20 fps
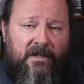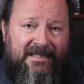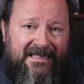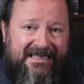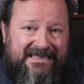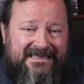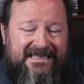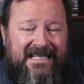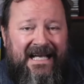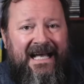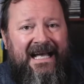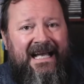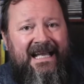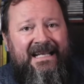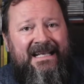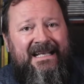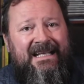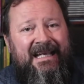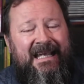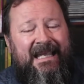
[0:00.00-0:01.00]

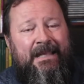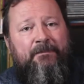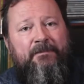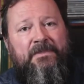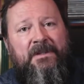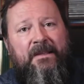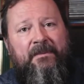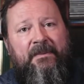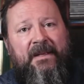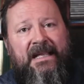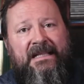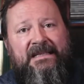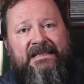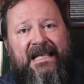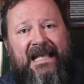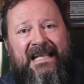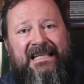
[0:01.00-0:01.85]
design, implement,